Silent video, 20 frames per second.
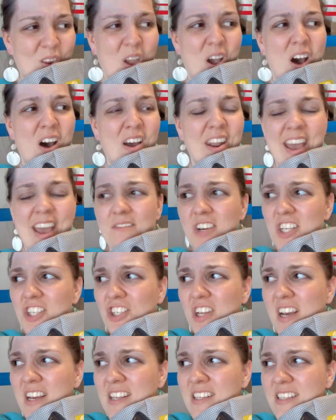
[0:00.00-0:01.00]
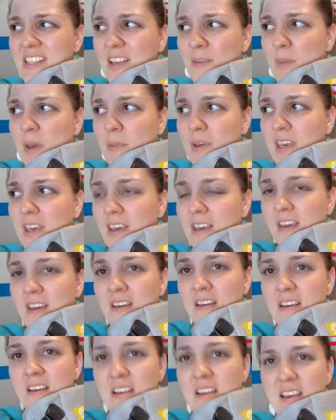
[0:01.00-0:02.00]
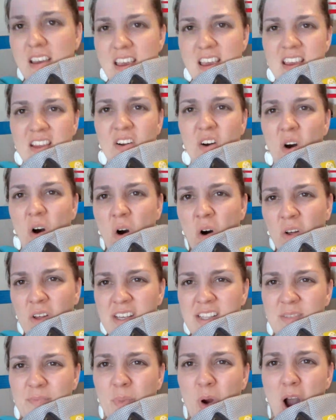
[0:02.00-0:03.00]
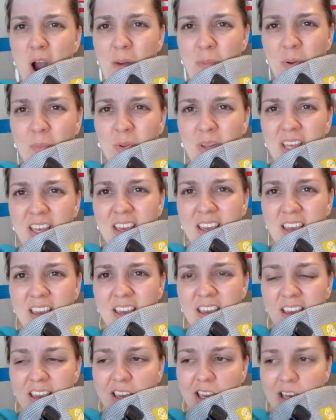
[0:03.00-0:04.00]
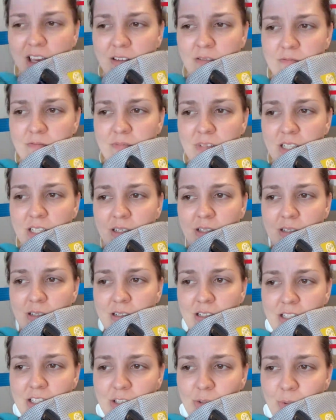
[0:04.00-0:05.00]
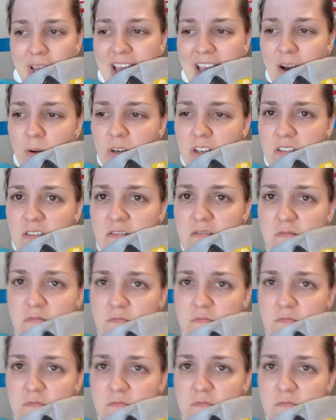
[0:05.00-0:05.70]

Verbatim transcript: on average, I'd say maybe in all, it's probably three hours.